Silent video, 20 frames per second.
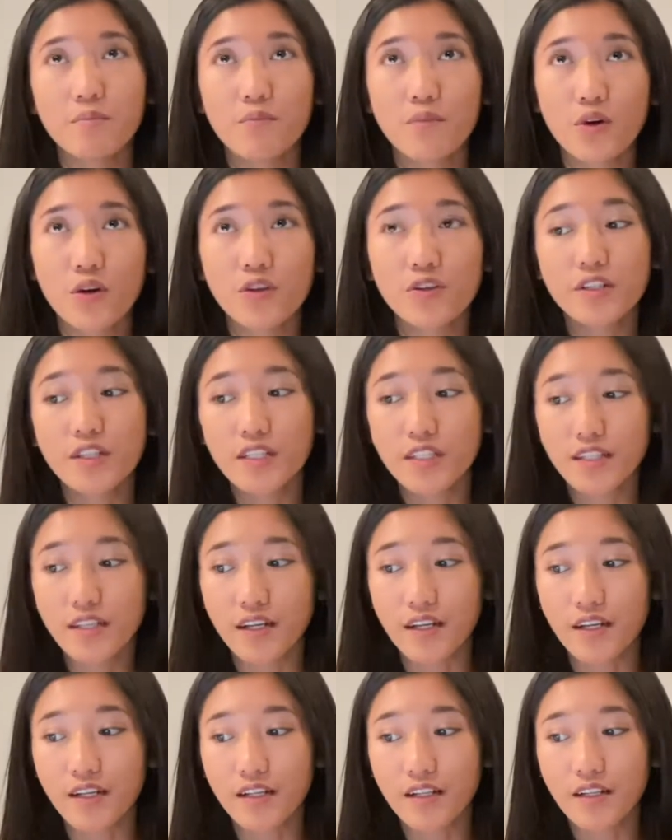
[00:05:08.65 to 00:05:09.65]
more
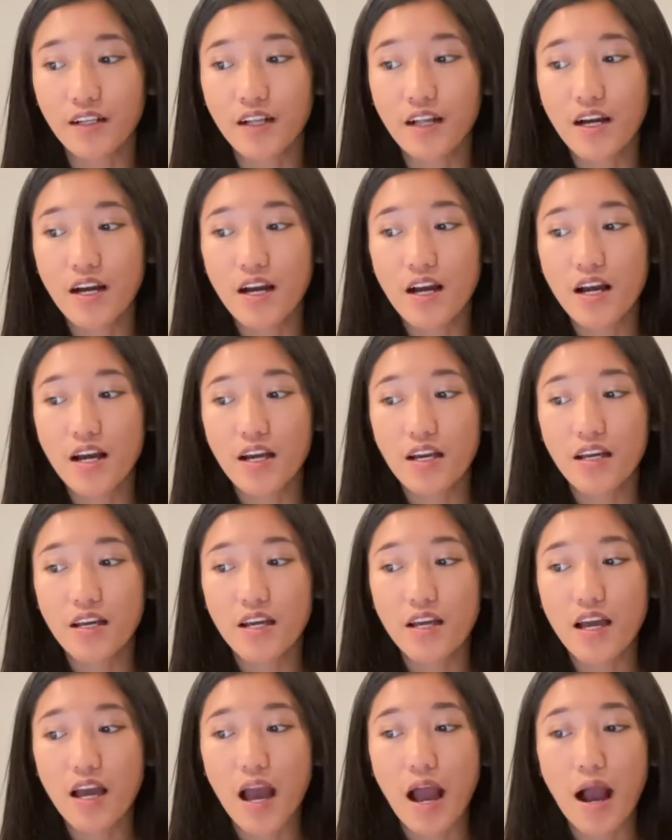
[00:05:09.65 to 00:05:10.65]
detail
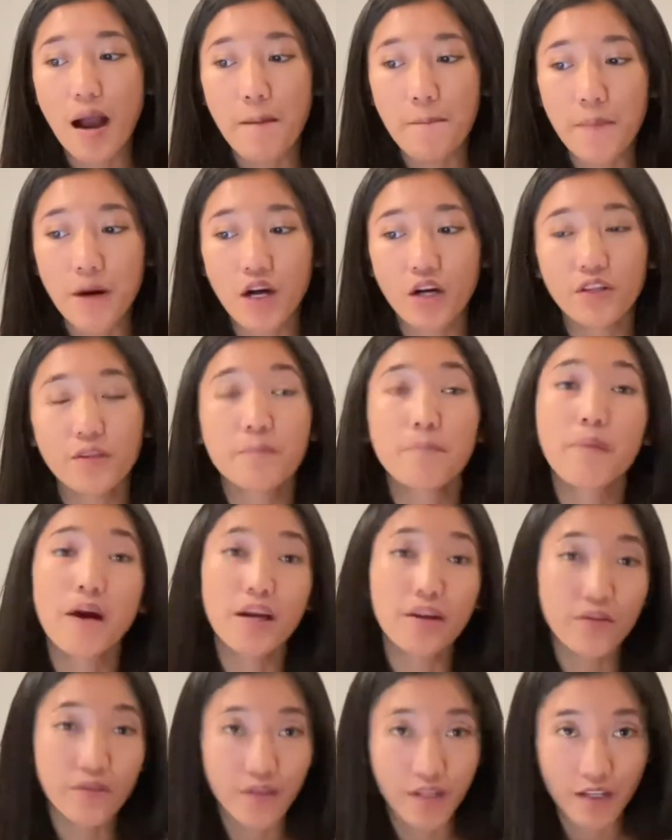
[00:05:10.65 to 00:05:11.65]
about
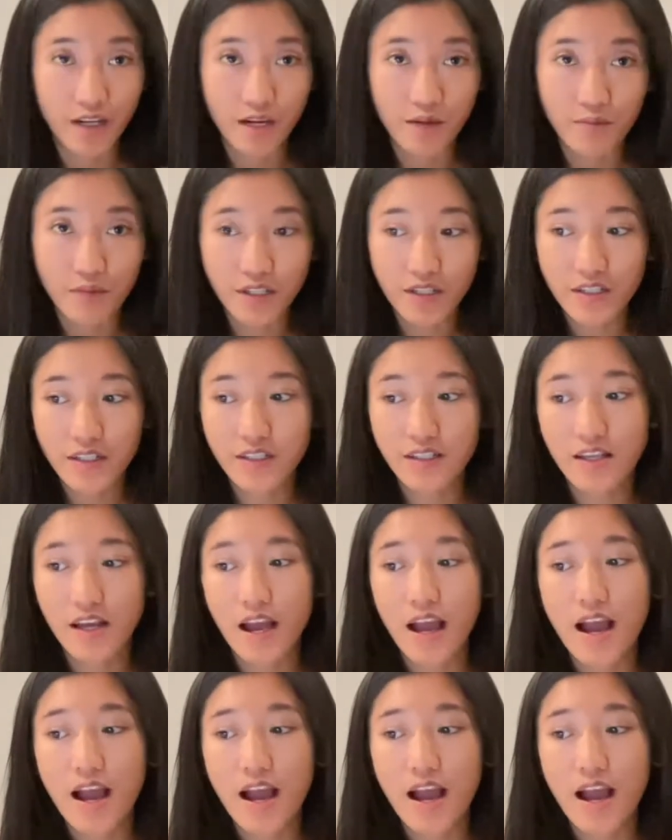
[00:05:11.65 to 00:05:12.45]
binary numbers.